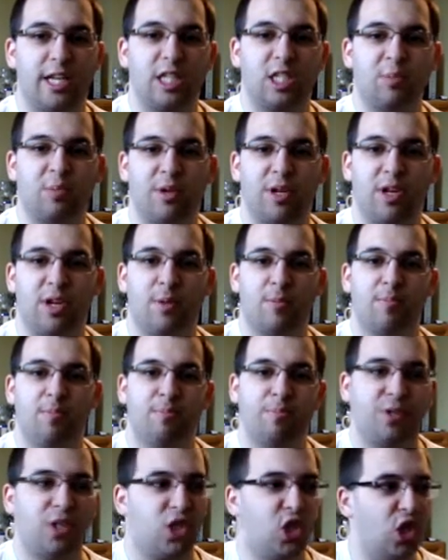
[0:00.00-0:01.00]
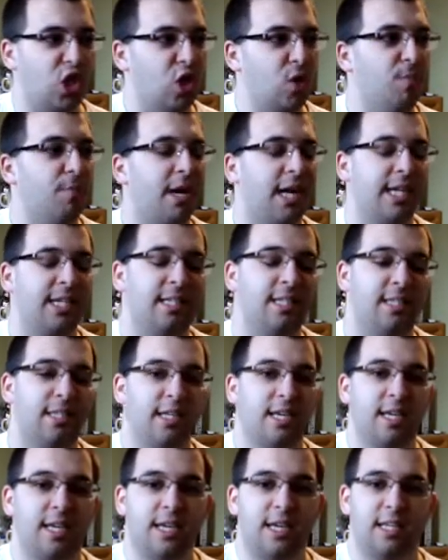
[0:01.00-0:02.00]
It's been two
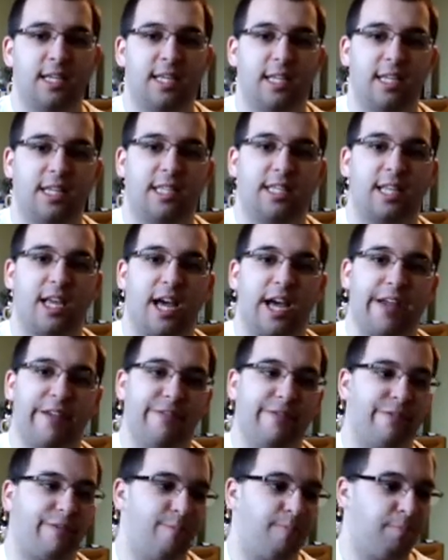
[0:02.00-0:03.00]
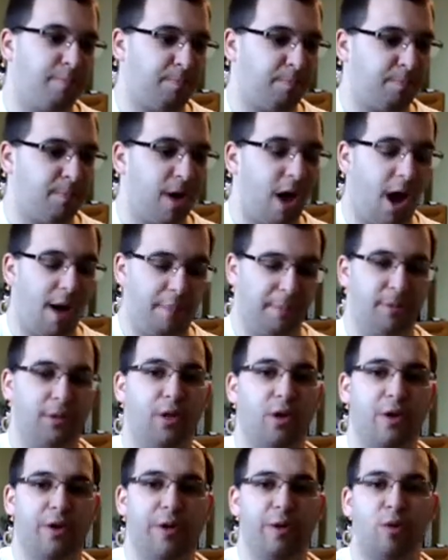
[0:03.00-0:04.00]
months since I've
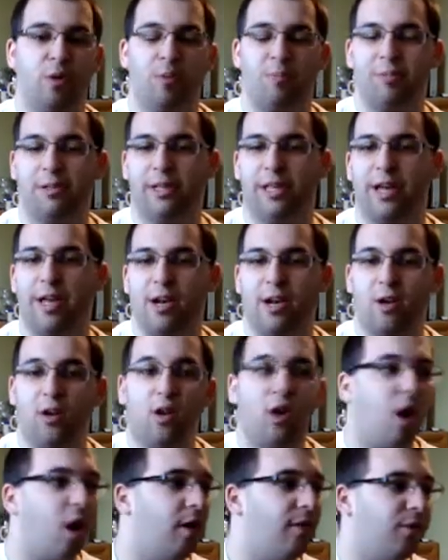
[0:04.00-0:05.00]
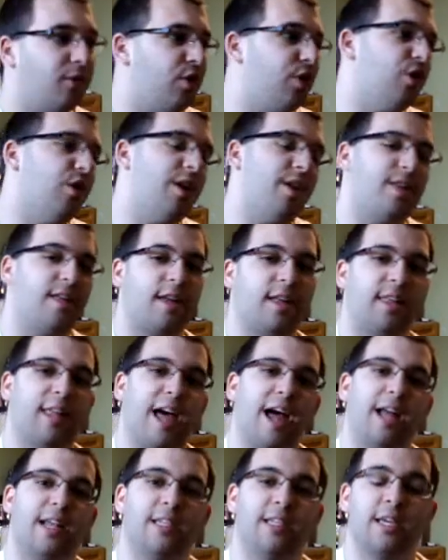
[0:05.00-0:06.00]
uploaded or played Call of Duty or anything like
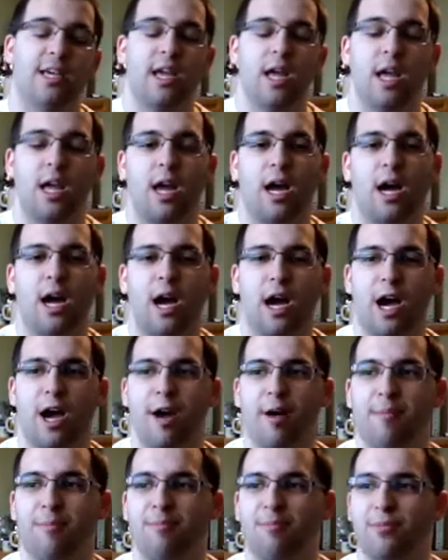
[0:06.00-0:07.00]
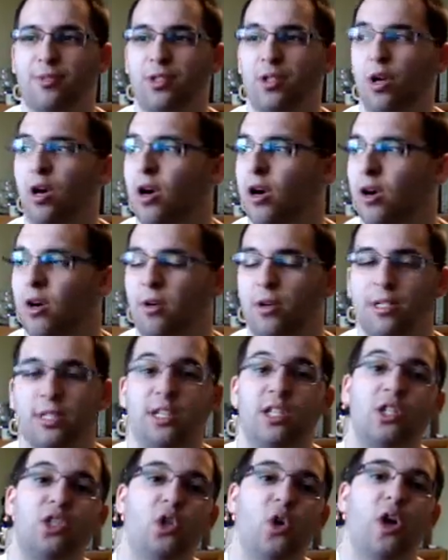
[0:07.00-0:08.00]
that. Um, so I want to
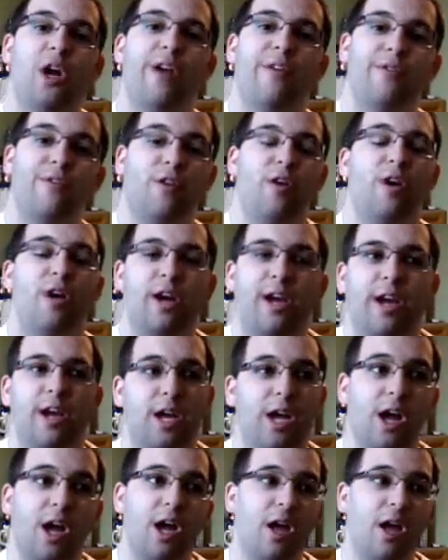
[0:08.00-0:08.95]
say sorry for like